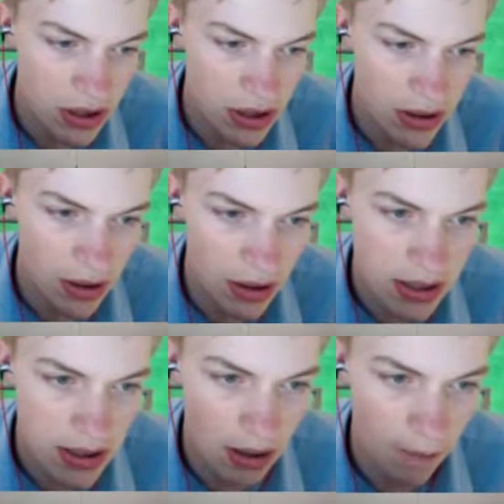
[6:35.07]
She's
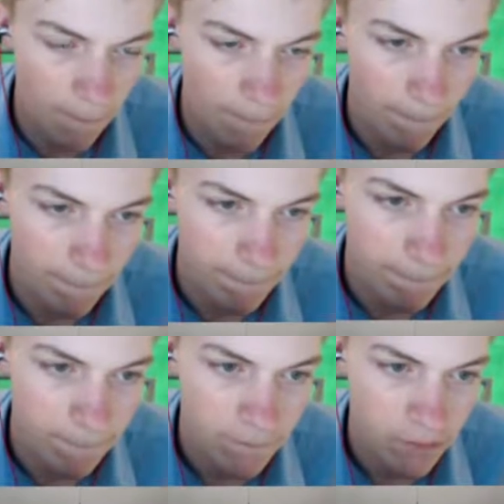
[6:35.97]
thirsty.
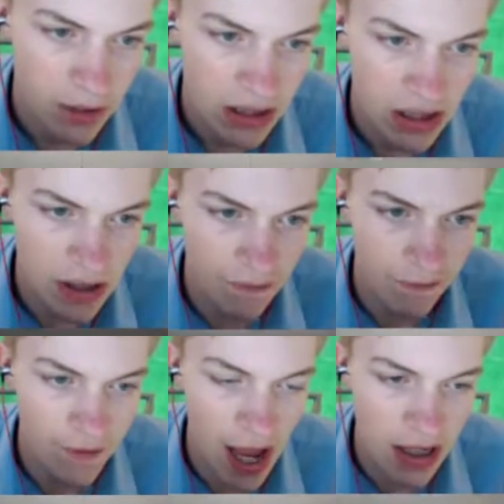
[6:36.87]
She's
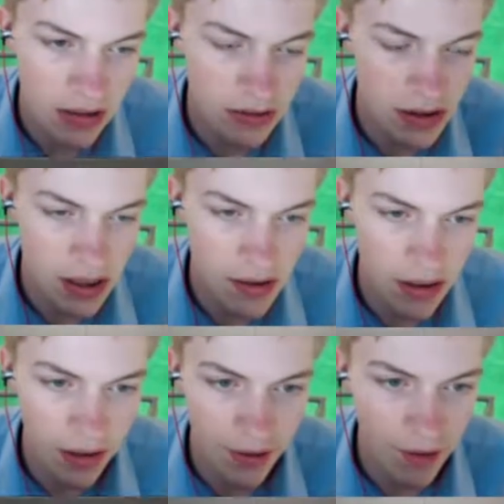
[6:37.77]
fat. She doesn't
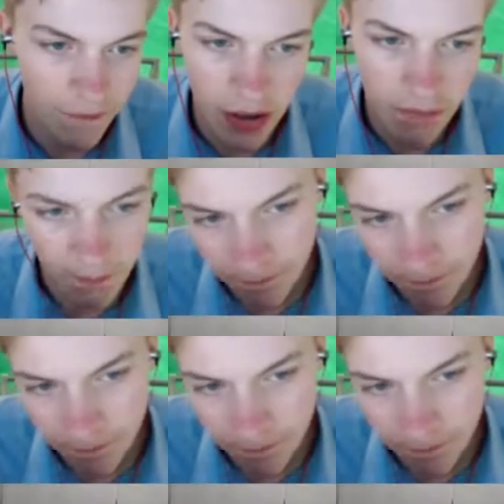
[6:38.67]
need nothing.